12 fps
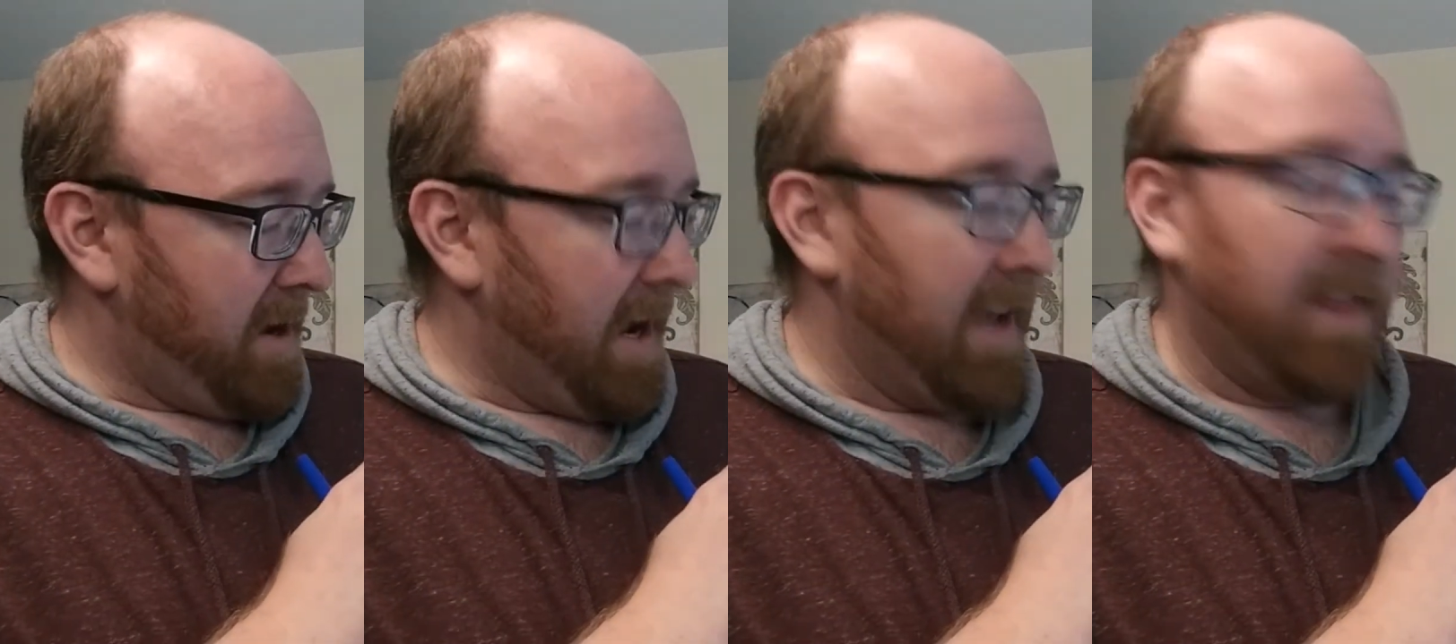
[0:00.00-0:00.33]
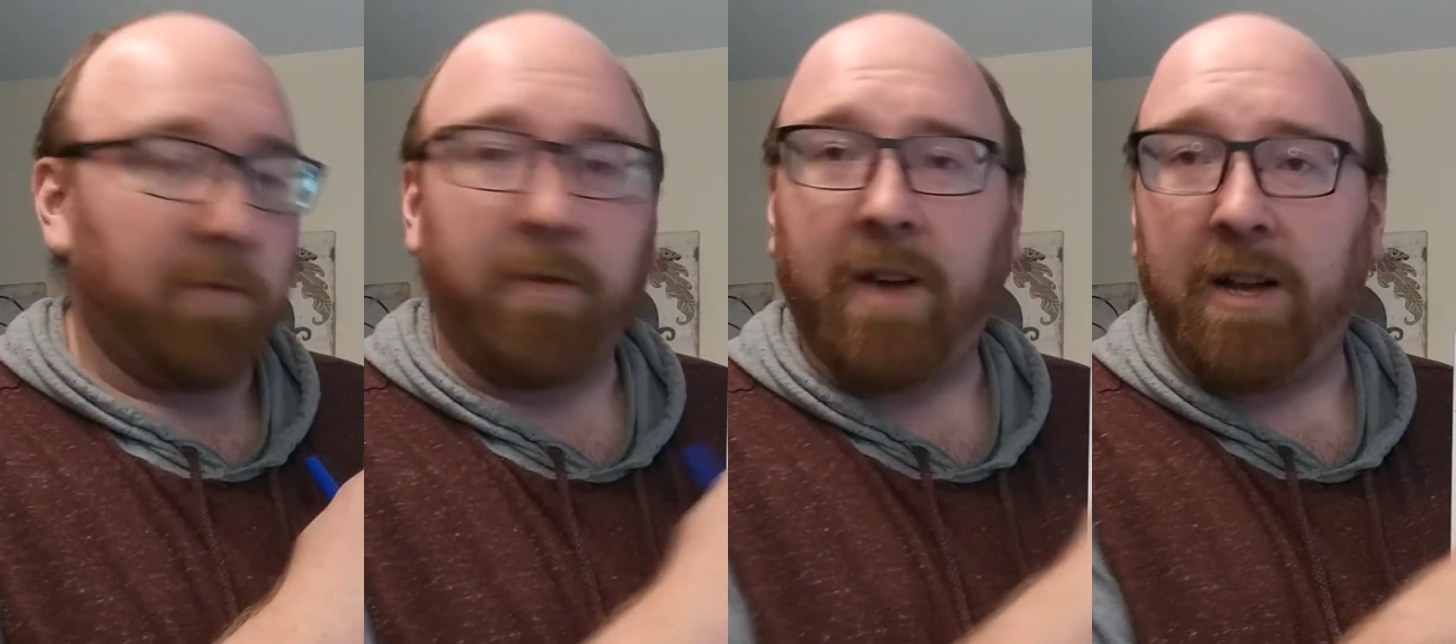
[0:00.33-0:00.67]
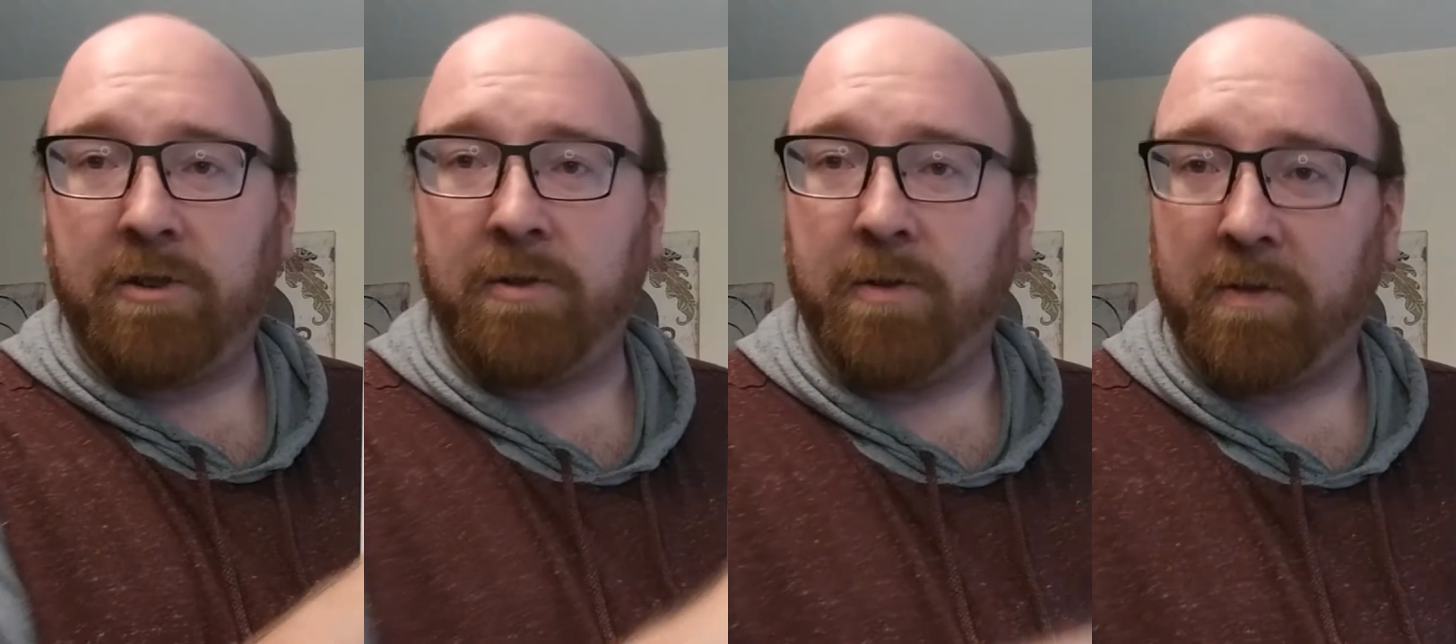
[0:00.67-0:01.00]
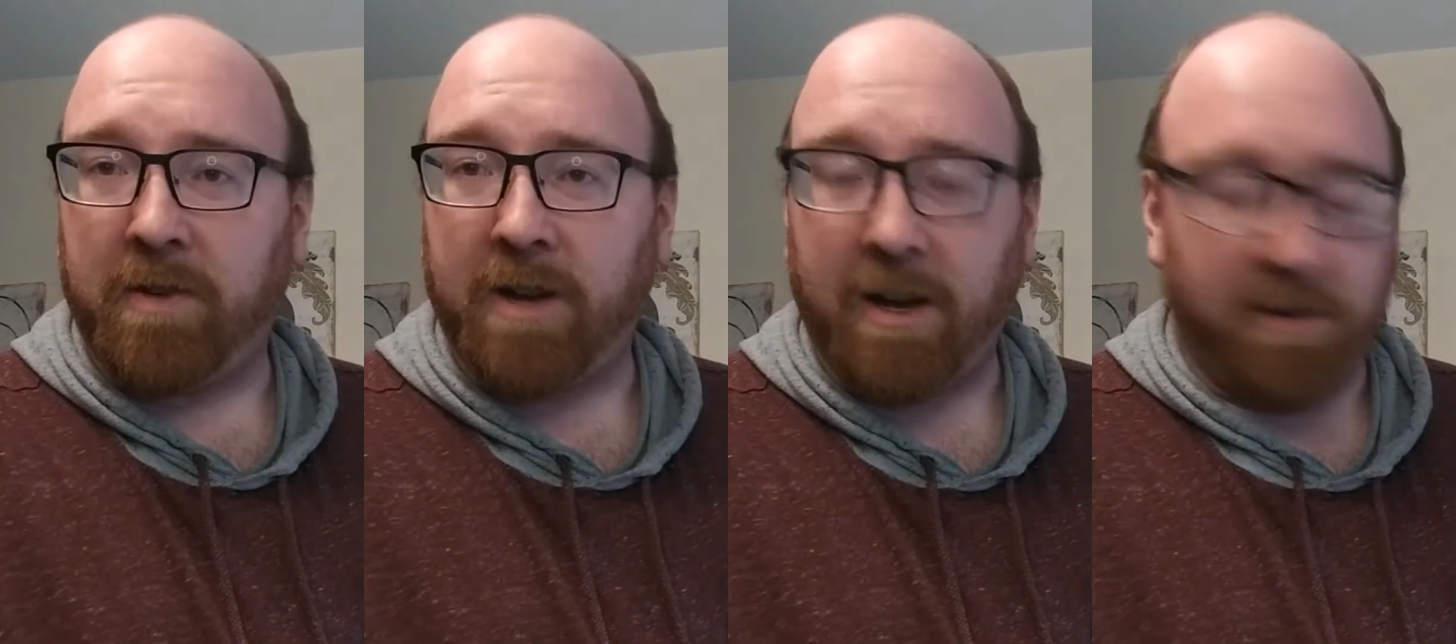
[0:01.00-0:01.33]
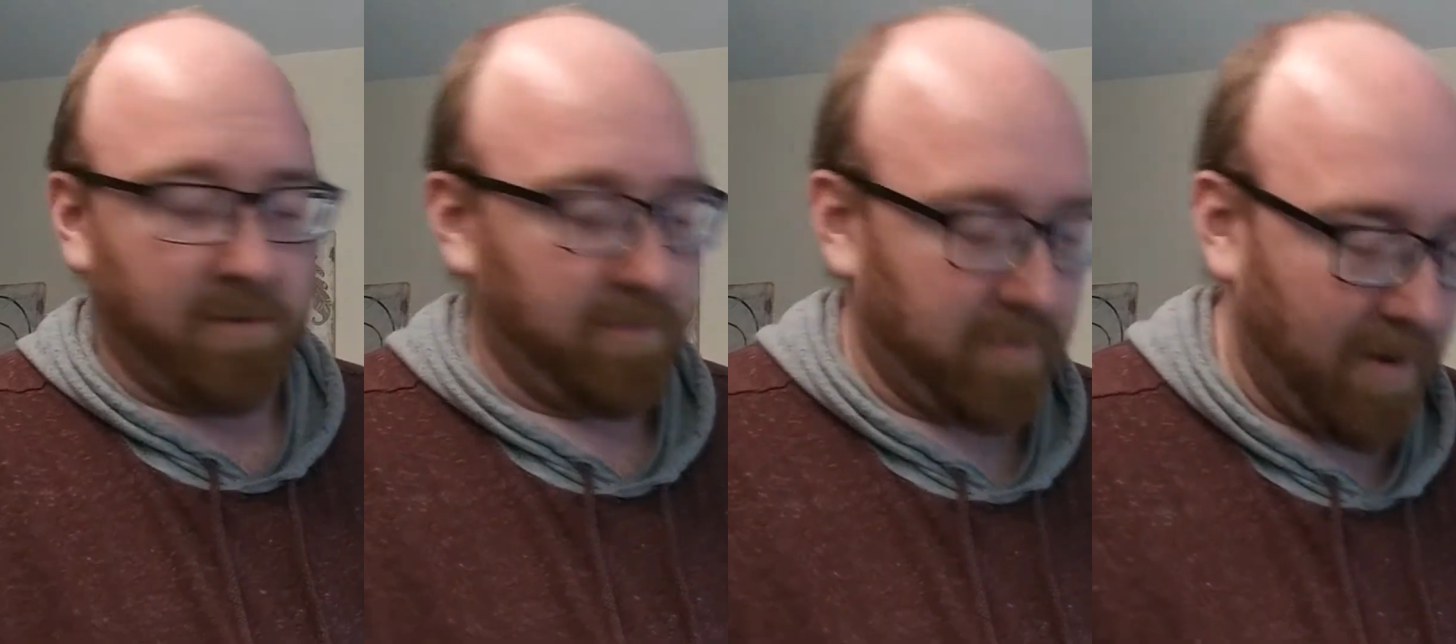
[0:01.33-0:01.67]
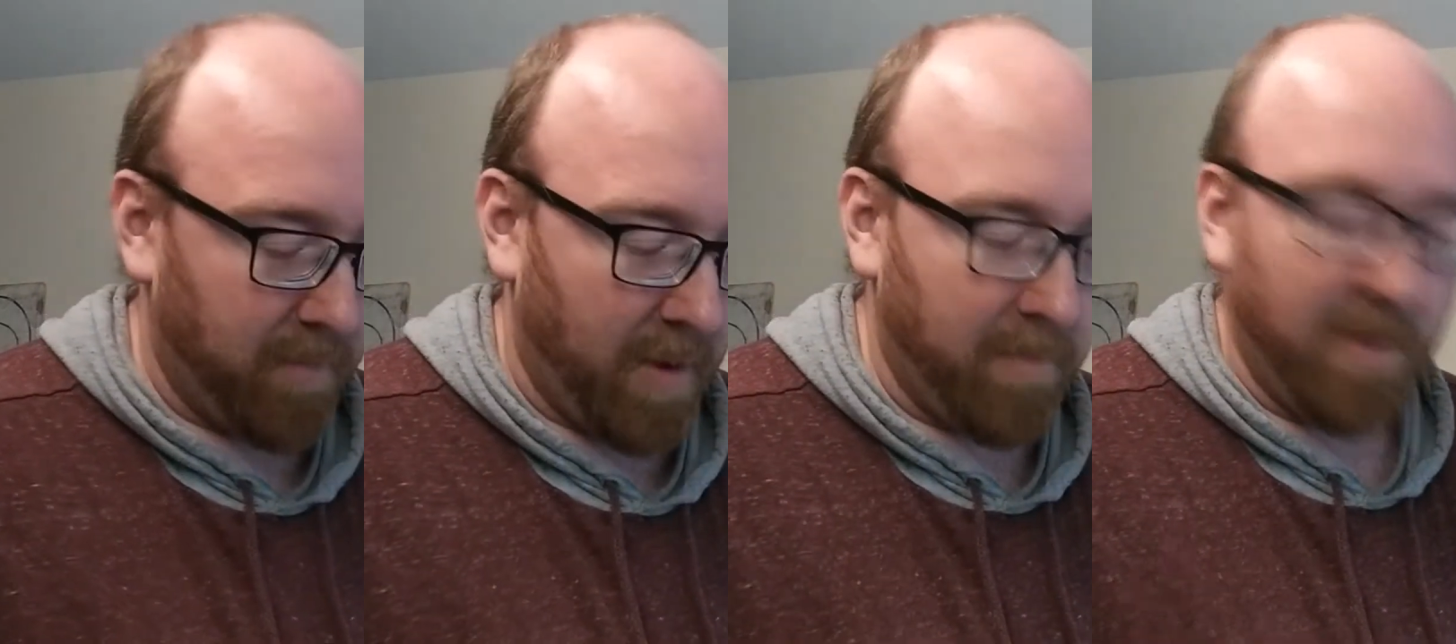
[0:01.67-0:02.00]
And then we've got Juno the dog, who's
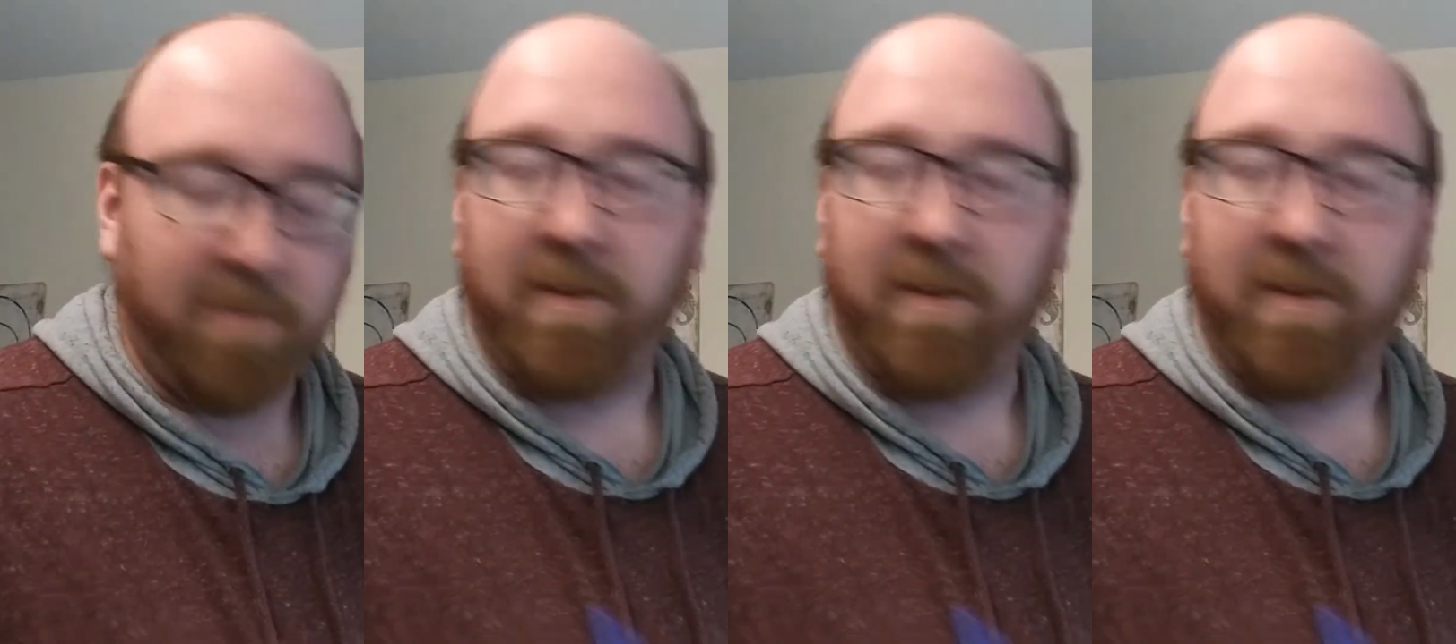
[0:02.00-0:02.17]
right by my